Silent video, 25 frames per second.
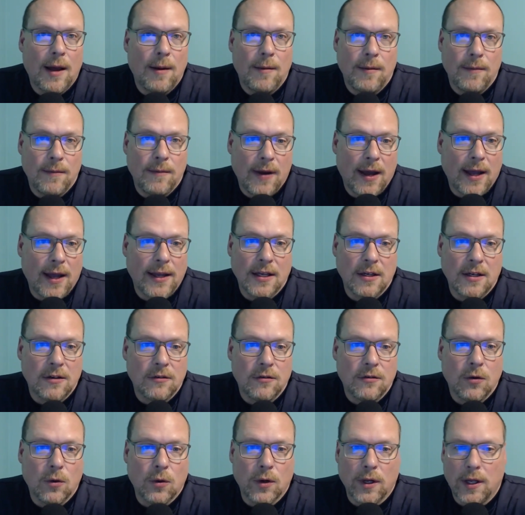I, I can
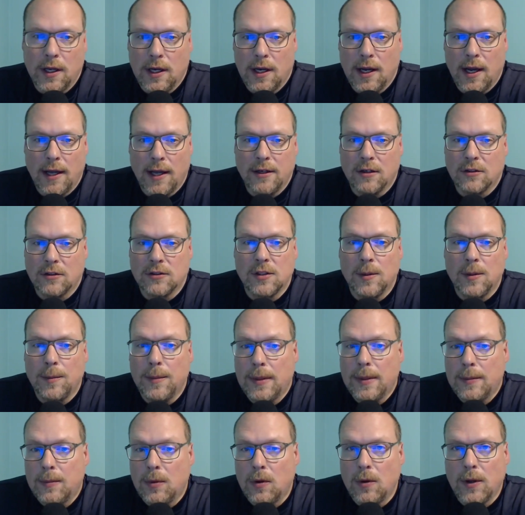afford it. I know some
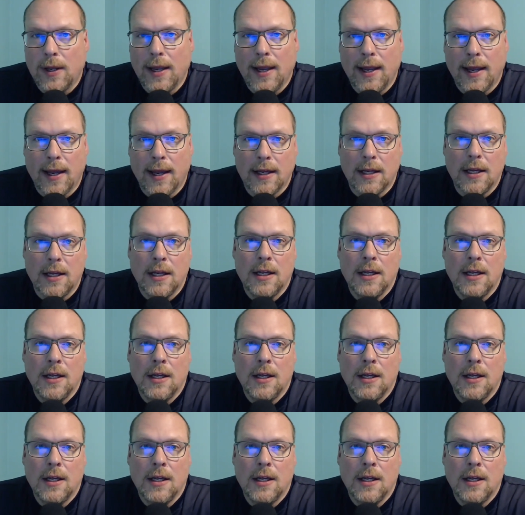people can't